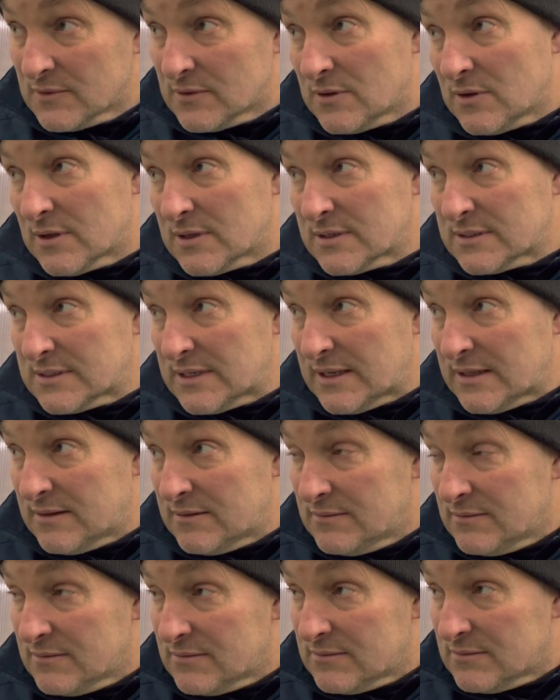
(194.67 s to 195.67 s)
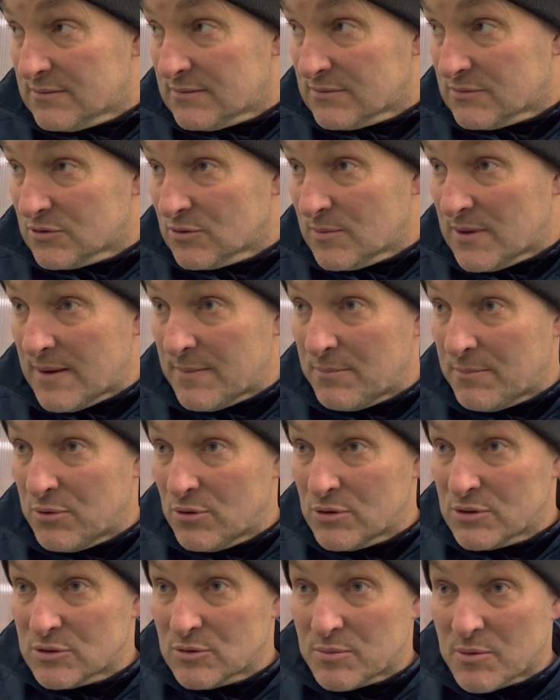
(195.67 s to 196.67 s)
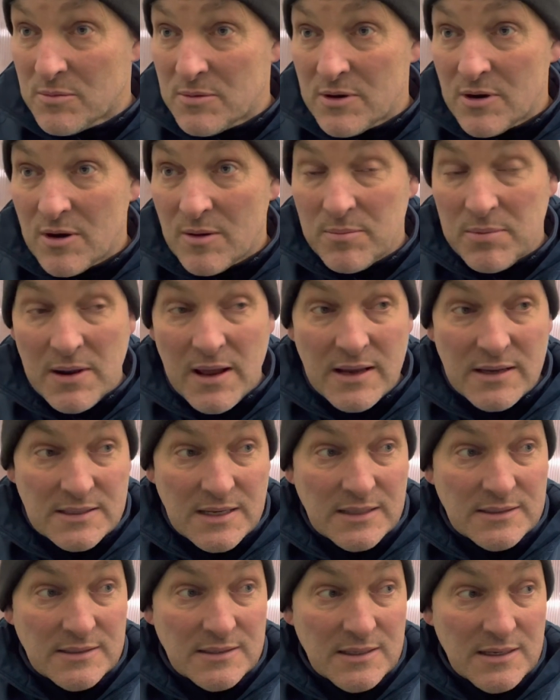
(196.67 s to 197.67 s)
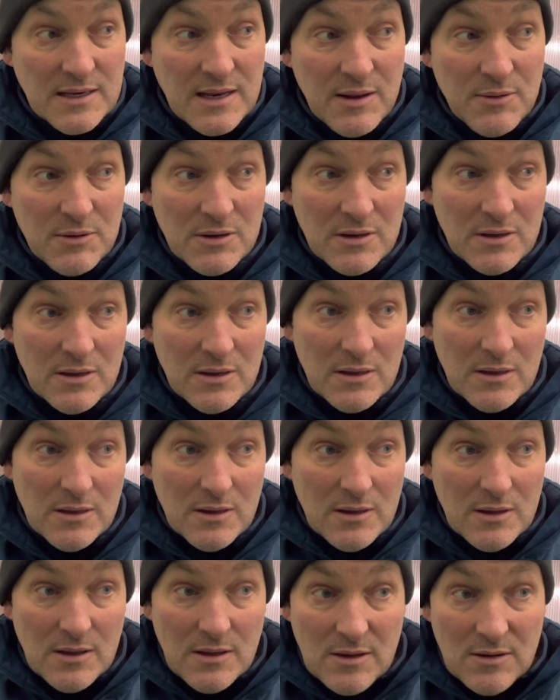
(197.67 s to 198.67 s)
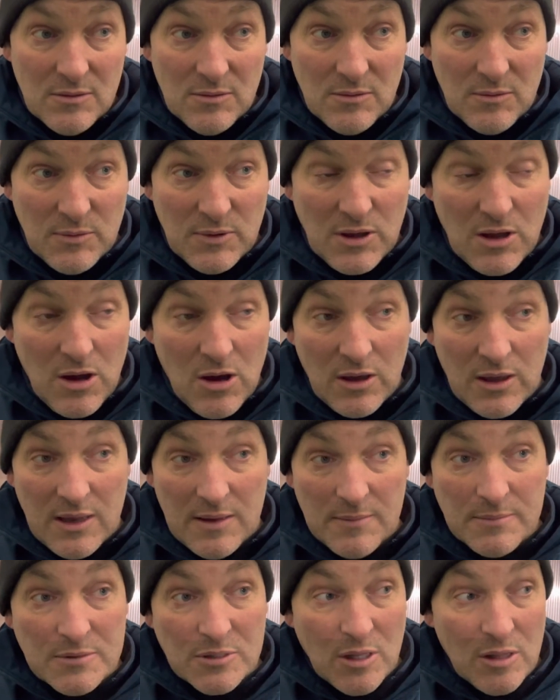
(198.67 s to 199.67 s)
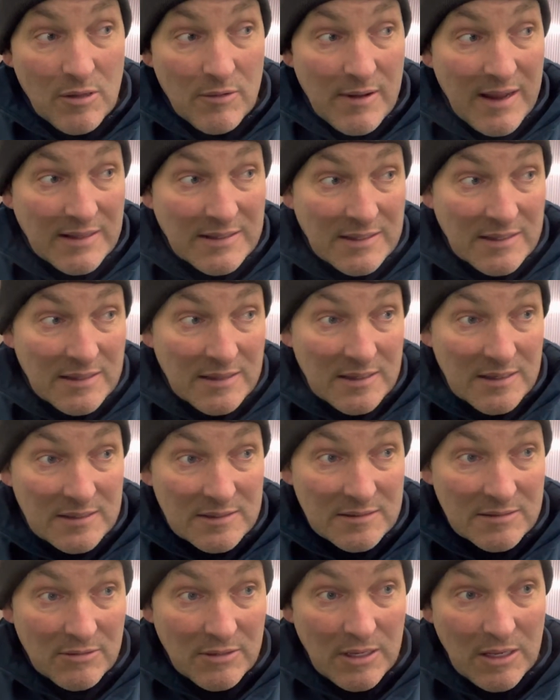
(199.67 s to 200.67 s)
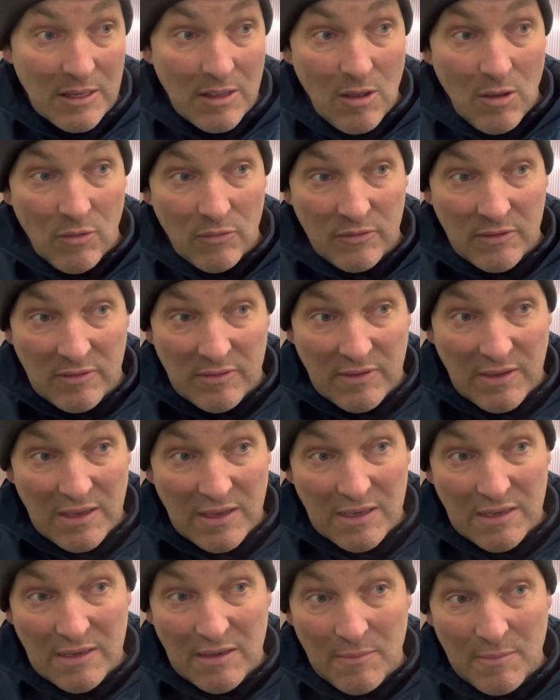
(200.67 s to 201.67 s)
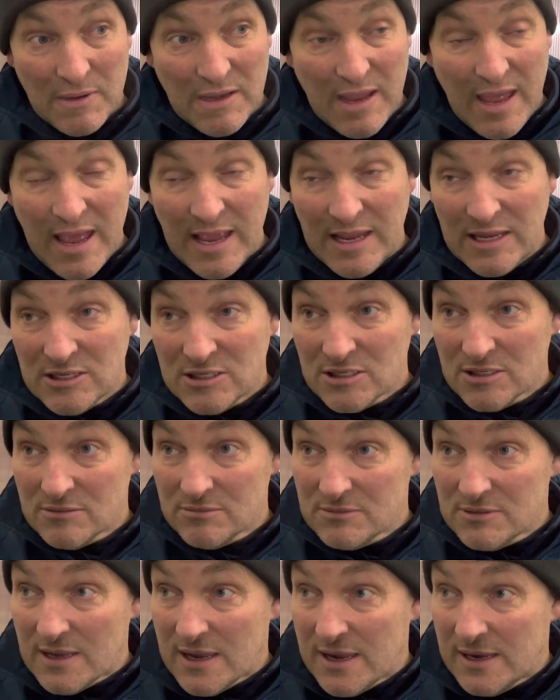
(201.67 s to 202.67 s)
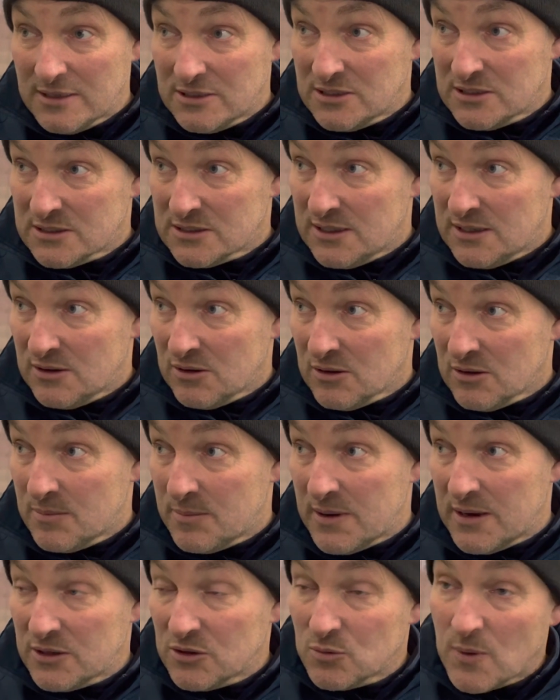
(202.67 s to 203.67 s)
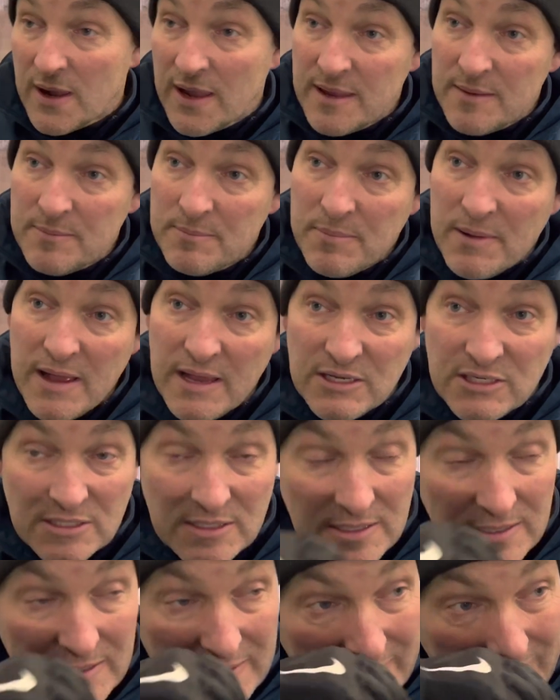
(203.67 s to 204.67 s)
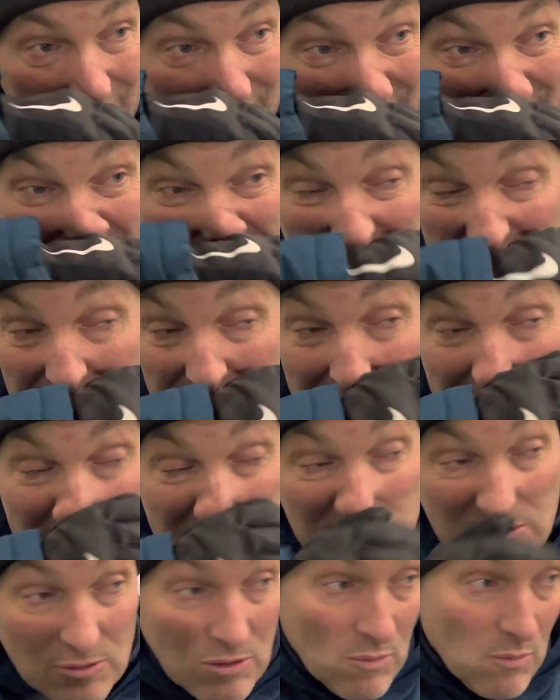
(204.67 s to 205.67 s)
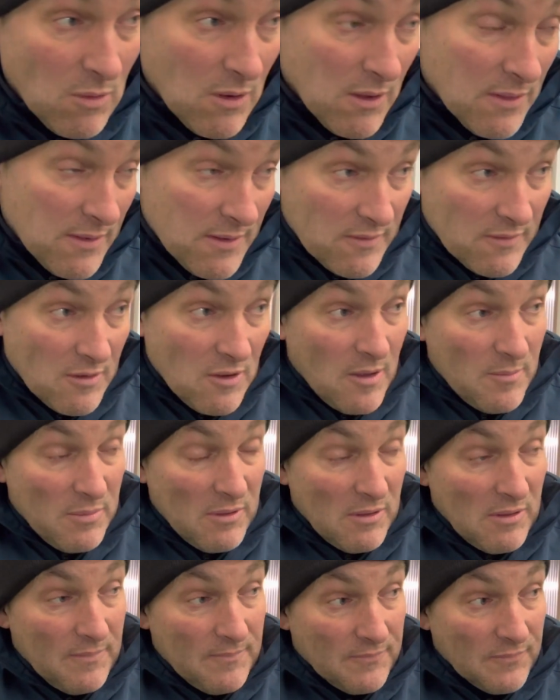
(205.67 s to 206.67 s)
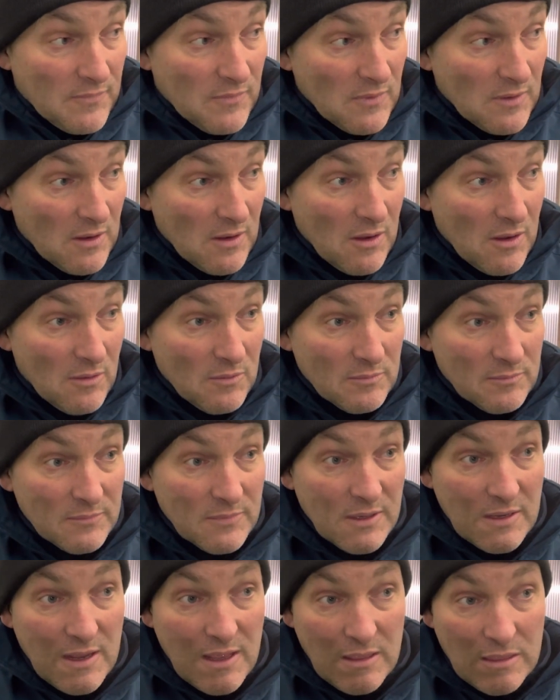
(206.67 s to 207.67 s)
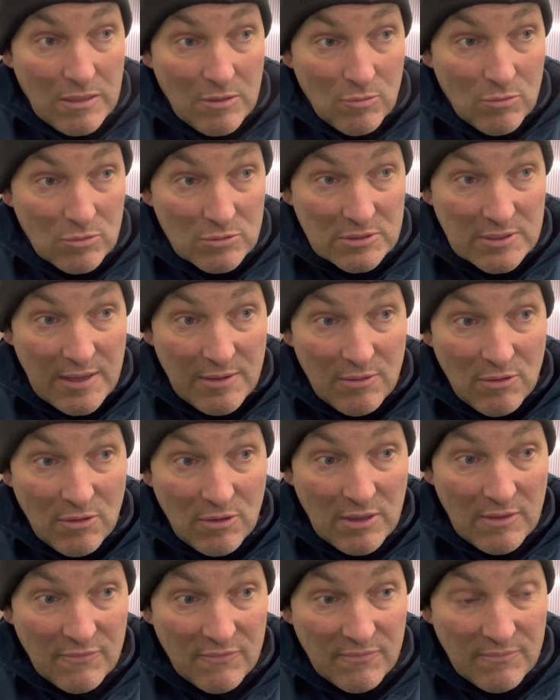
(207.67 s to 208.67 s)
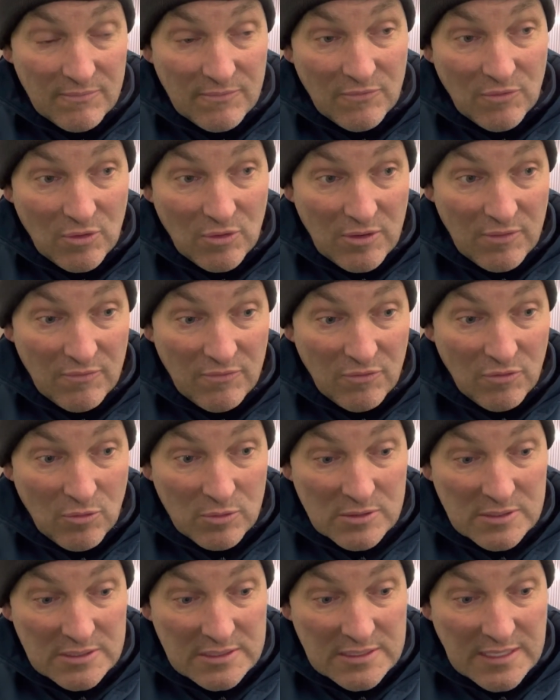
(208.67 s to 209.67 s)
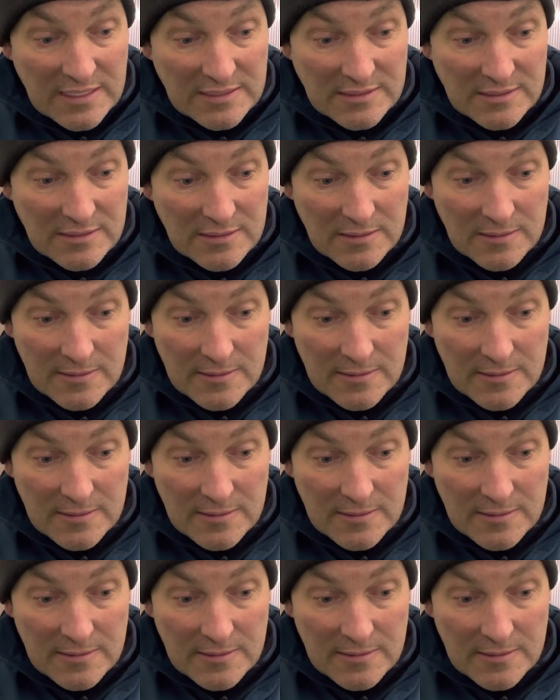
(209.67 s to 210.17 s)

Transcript: like I said, some of them boys will probably not play Saturday now, and we can't keep tolerating this 3 goals conceded. I mean, H is sitting on the bench waiting patiently. He's another one that's got to be, in our thoughts now, looking forward to Saturday.